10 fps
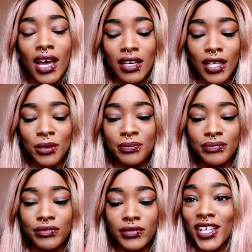
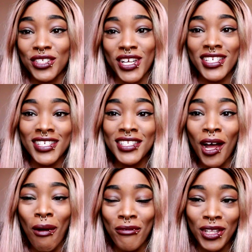Um, as you guys can
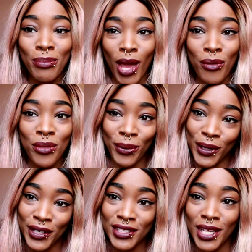tell, I'm really bad with
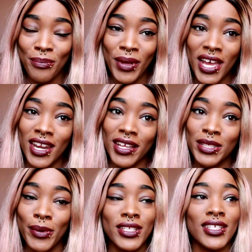words. I'm bad at
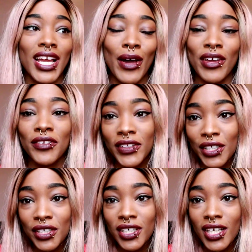expressing how I
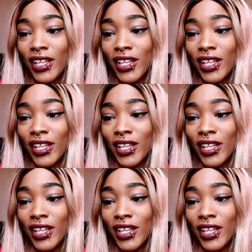feel.